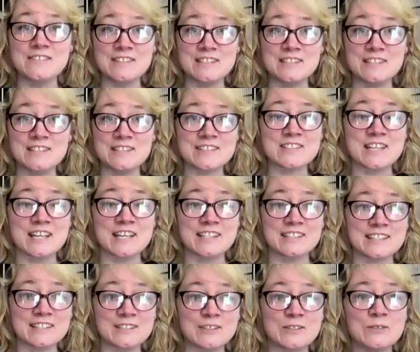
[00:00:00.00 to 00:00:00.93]
gets kind of
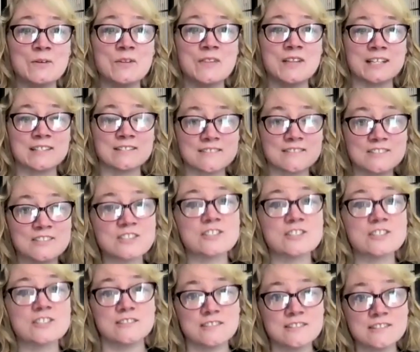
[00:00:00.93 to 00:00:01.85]
like, oh, well, that's
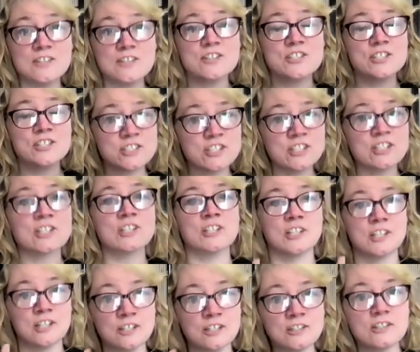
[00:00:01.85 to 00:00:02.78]
just, you're just a
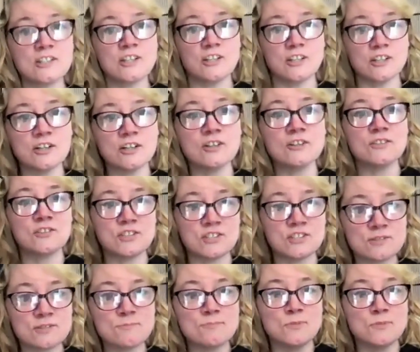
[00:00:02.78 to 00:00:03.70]
girl, you know,
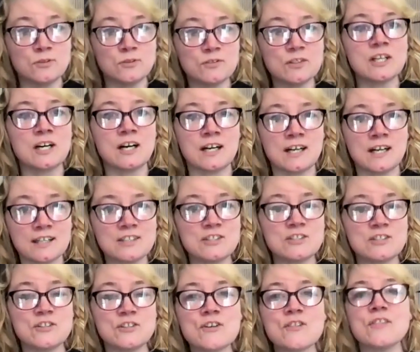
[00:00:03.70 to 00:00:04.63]
just move along and
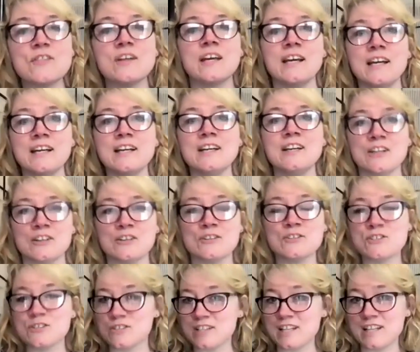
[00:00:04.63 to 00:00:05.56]
do your thing, you know.
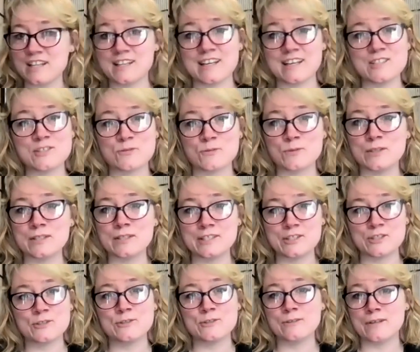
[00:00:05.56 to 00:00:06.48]
So that, that's really
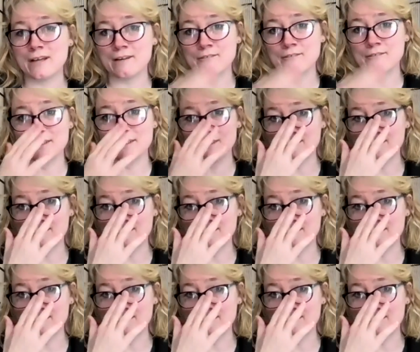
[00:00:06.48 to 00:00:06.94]
true, Kevin.